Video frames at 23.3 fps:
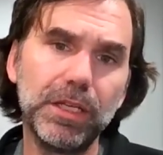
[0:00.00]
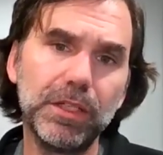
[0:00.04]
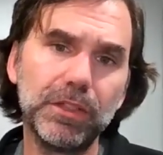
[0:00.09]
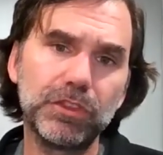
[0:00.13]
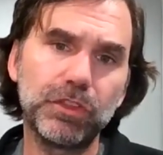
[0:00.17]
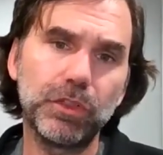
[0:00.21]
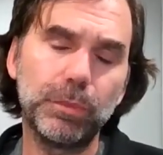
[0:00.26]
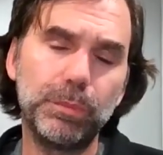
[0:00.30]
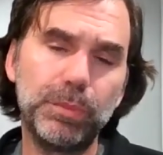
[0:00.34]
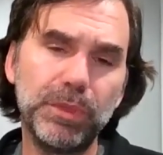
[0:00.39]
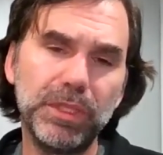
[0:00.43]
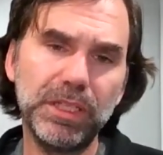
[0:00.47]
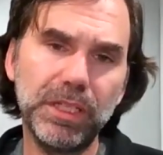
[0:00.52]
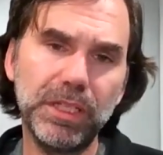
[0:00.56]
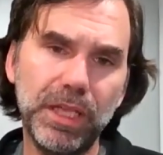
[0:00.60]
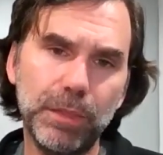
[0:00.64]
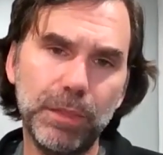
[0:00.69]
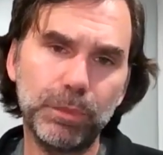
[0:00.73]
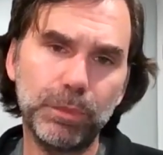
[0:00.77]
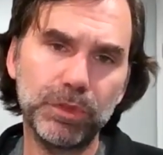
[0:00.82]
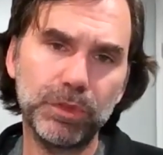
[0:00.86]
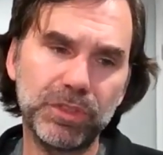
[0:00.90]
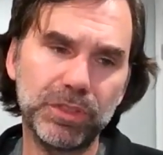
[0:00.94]
So being
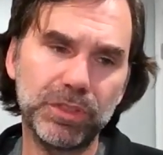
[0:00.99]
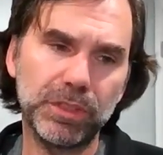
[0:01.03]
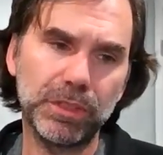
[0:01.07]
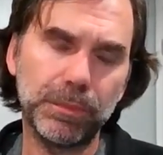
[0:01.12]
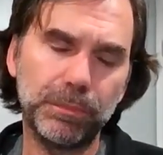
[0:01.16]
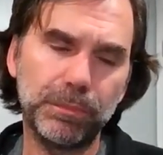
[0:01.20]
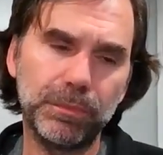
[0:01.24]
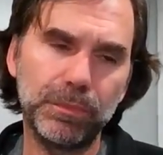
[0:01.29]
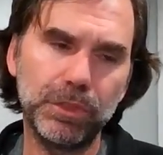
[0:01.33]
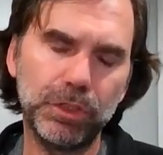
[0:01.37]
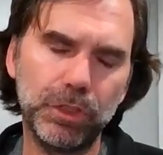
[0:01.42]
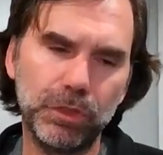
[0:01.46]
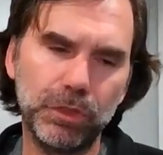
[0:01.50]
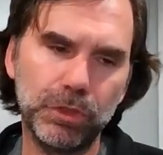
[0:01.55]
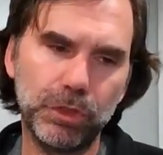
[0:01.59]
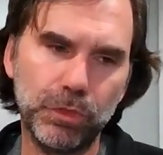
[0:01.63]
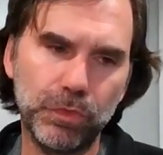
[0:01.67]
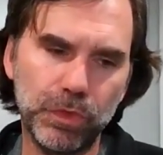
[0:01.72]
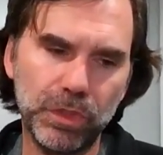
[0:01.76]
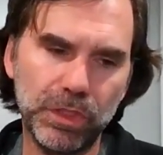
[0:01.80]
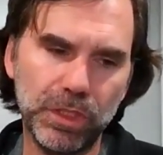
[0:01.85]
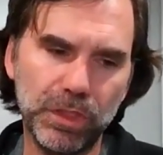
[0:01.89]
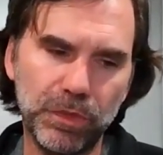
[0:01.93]
able to,
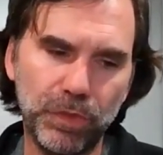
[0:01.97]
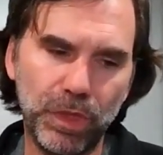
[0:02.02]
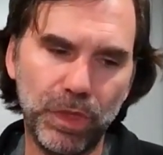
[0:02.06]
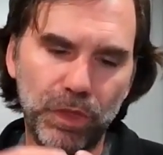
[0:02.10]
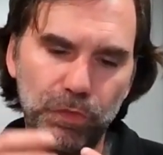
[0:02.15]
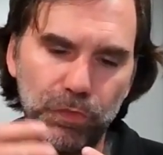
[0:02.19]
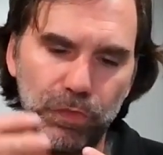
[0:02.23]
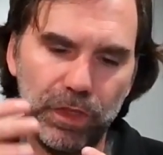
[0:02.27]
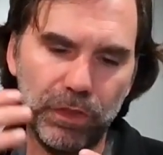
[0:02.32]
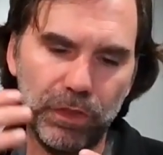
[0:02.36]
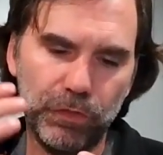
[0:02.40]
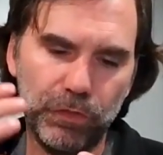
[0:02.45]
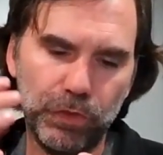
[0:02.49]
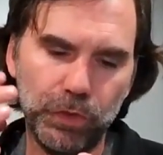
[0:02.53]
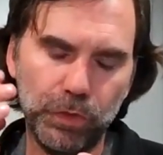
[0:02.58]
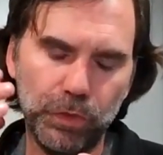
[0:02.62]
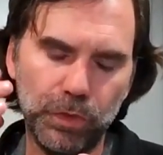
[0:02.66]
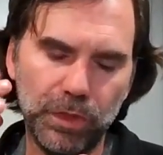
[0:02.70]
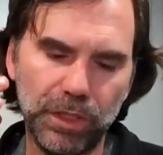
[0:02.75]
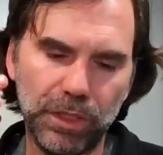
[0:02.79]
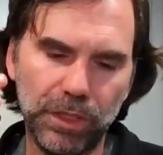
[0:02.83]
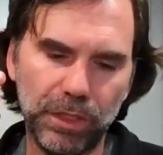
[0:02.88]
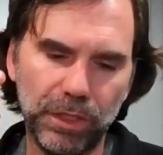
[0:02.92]
if
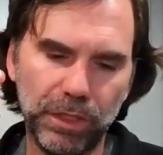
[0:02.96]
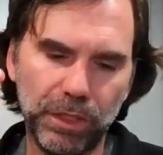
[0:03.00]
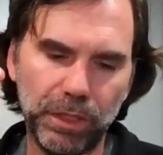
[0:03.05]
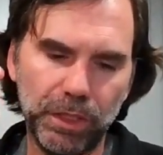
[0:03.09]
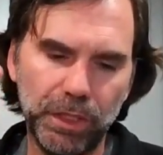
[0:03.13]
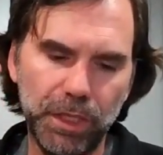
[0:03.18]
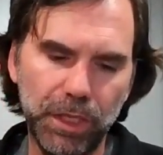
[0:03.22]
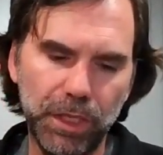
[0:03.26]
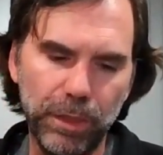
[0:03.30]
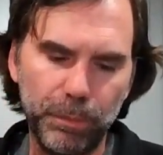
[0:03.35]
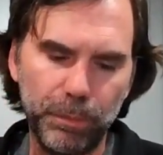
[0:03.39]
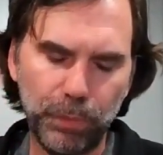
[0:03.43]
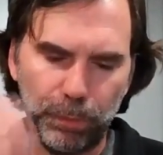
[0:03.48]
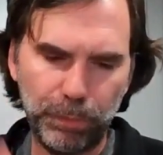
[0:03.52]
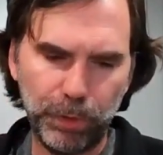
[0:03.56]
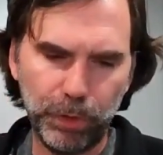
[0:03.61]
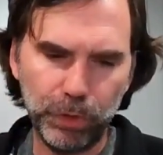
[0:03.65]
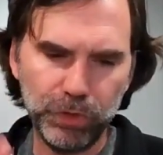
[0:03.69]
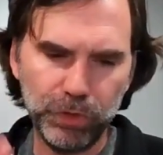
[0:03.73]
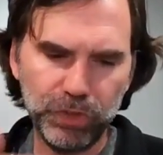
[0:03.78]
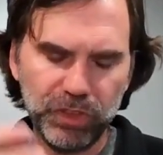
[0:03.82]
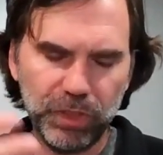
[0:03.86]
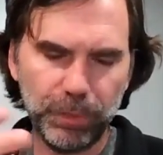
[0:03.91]
you can
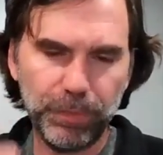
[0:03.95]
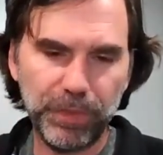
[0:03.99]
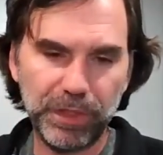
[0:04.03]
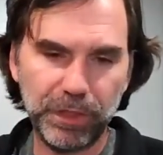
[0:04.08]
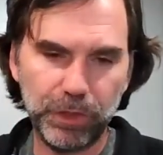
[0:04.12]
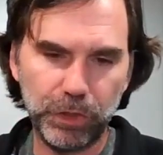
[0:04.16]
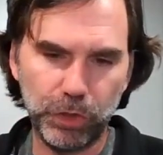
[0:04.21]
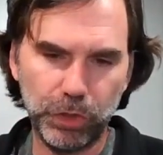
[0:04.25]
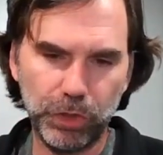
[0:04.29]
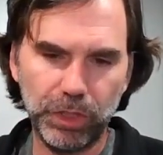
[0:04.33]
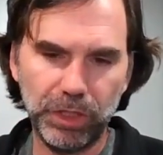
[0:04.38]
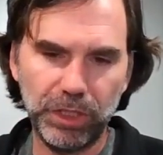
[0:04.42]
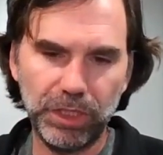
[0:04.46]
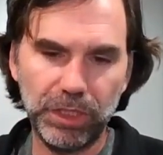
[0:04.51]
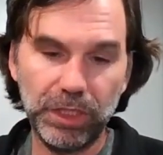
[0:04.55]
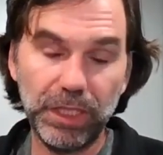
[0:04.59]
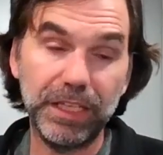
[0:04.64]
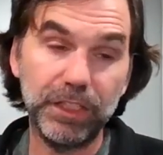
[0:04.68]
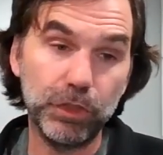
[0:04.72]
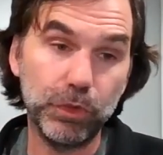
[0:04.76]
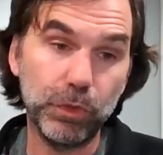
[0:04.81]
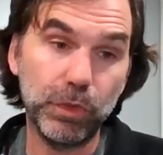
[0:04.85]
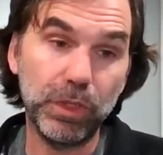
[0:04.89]
propose something good
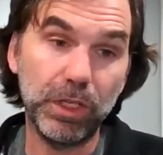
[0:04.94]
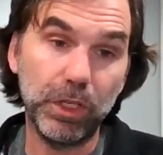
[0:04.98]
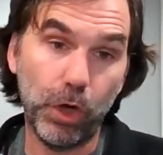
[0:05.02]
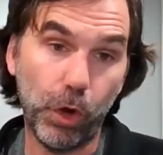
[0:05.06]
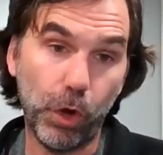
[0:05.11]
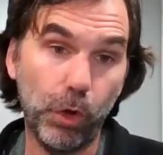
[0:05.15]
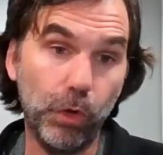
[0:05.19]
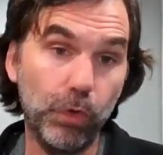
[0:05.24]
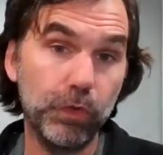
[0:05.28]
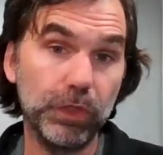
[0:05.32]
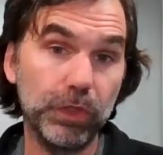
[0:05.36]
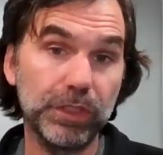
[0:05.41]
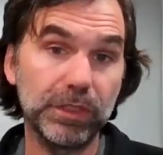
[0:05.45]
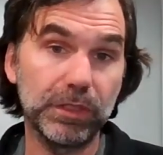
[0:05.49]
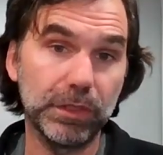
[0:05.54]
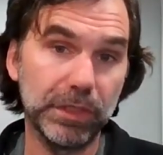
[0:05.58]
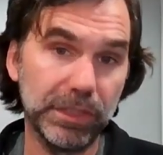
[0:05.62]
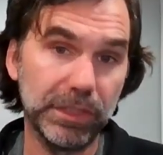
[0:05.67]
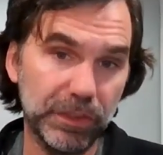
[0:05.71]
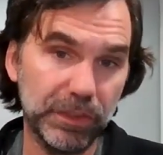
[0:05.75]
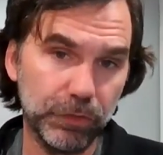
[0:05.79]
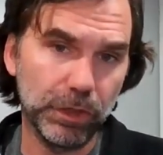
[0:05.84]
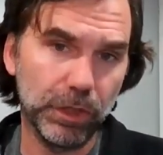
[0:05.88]
and you can over
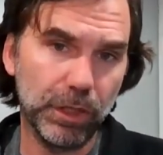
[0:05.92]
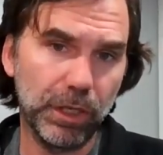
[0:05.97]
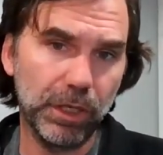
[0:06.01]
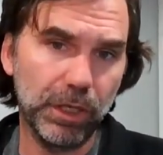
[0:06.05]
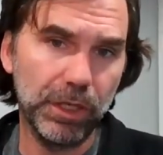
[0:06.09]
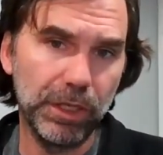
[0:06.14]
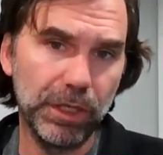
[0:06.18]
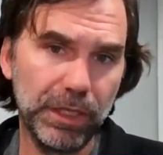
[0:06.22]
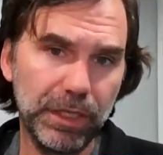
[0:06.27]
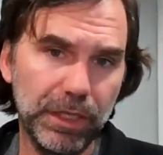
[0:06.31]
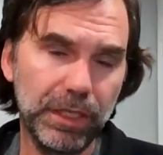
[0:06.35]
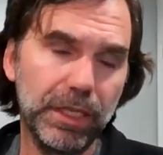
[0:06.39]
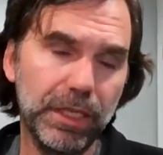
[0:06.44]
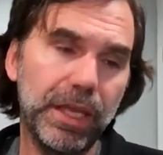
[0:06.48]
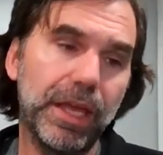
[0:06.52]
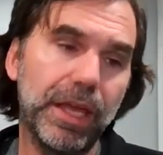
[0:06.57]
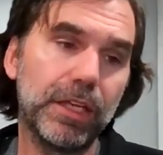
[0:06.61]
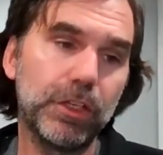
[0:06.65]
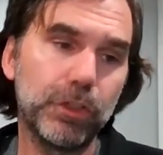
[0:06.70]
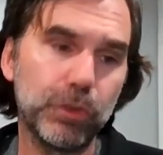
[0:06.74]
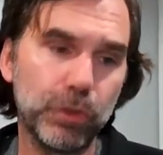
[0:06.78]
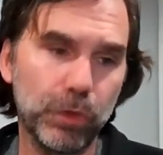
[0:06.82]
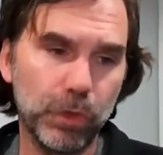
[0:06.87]
deliver,
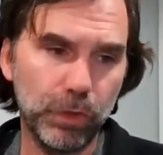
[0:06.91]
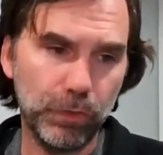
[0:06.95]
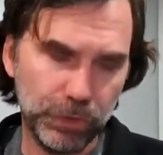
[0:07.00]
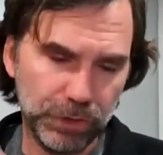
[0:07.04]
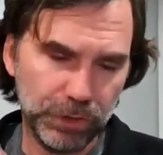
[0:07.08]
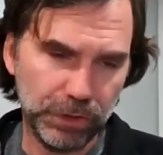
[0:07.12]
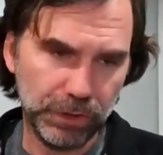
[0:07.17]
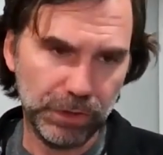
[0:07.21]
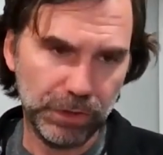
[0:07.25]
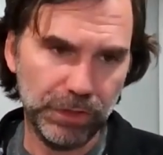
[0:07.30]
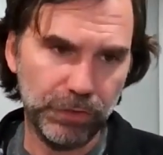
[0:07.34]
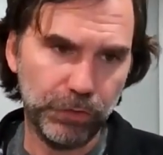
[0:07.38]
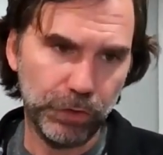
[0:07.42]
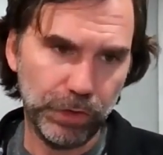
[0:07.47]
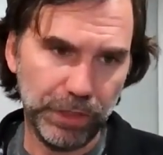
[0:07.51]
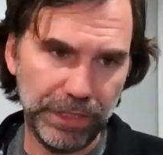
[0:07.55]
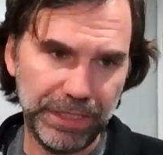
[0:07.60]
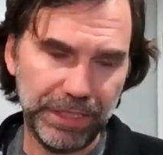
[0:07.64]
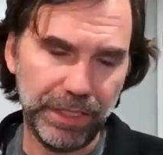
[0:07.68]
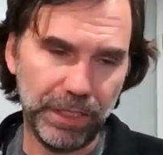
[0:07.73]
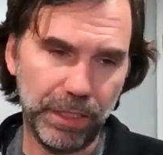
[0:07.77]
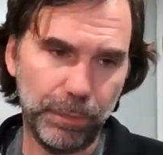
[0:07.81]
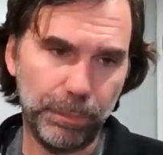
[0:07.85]
and you're over
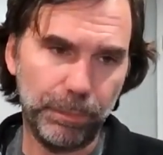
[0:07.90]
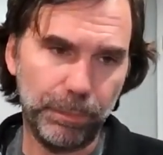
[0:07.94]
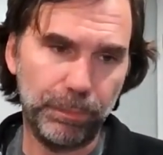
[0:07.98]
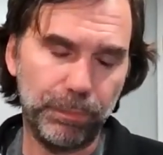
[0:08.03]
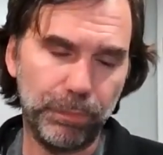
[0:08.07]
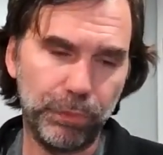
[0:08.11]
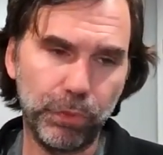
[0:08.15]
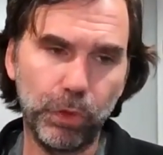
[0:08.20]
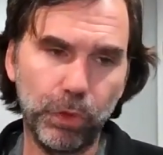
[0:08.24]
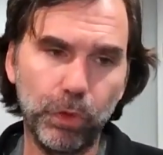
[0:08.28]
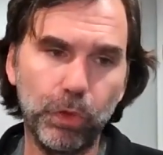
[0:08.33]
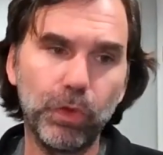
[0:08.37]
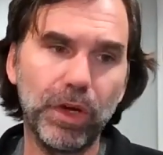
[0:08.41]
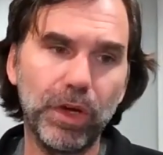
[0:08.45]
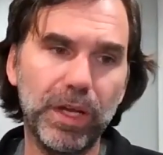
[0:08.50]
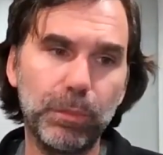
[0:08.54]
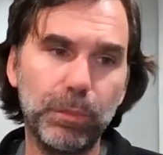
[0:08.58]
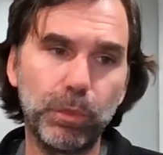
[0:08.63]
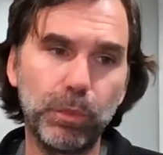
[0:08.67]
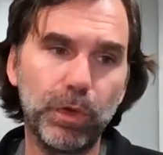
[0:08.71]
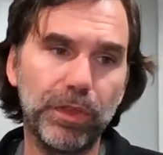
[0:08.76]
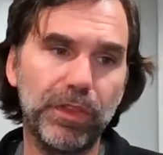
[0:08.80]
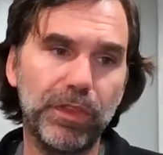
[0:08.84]
delivering in a
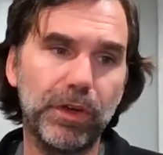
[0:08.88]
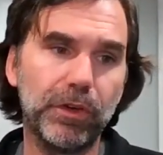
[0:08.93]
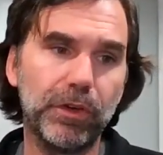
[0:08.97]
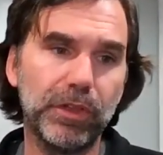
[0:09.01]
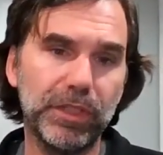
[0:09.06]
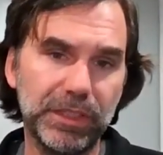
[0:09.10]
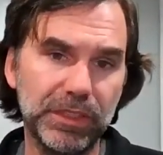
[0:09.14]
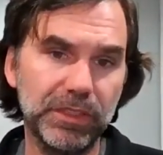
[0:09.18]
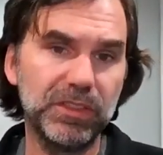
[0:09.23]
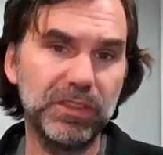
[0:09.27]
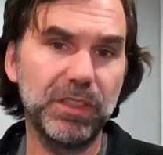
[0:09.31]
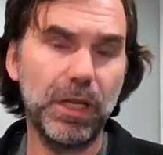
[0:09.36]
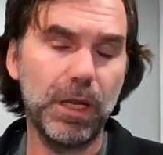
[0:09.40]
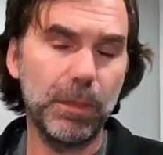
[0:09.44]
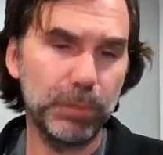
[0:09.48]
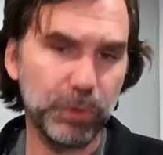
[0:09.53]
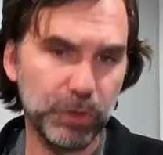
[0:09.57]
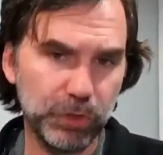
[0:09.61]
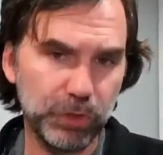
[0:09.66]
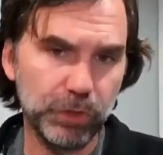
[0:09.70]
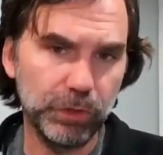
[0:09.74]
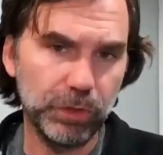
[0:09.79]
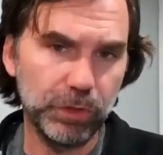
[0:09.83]
program where there is an
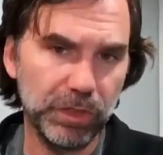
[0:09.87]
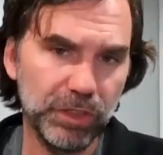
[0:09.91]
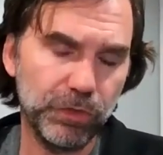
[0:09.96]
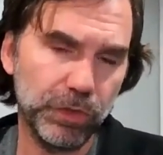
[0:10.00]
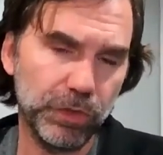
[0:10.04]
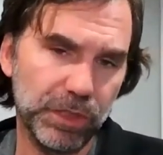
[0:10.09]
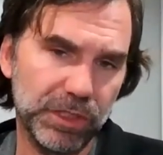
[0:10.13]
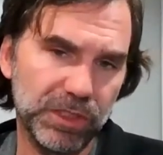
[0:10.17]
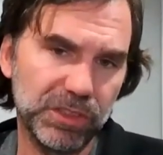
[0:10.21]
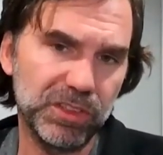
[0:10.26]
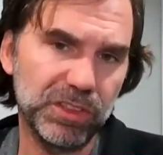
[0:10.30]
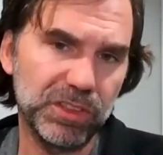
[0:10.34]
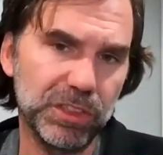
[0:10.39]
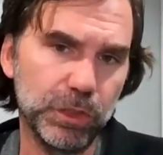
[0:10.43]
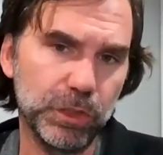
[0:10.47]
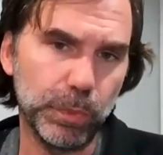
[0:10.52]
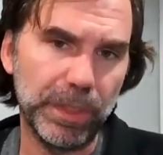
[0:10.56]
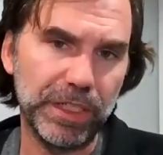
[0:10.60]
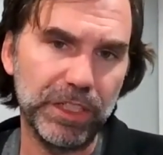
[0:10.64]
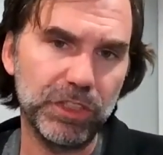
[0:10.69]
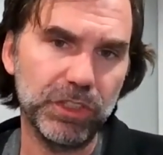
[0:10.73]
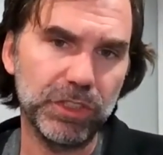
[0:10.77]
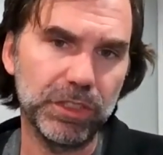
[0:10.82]
opportunity for
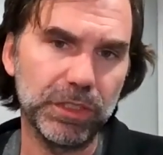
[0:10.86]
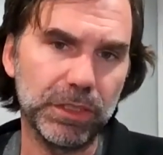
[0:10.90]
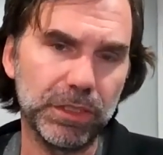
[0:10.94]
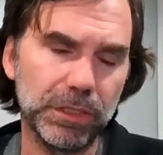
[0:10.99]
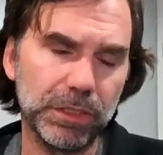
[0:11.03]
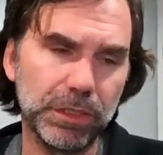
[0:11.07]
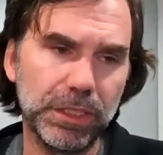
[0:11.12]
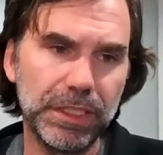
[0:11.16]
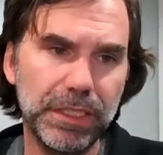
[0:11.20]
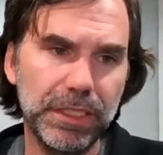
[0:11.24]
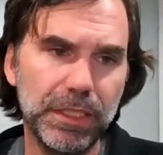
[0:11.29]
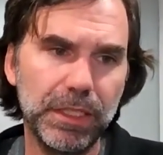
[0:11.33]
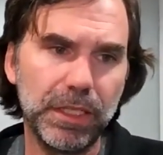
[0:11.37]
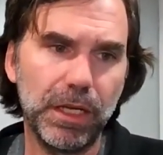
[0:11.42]
continuation,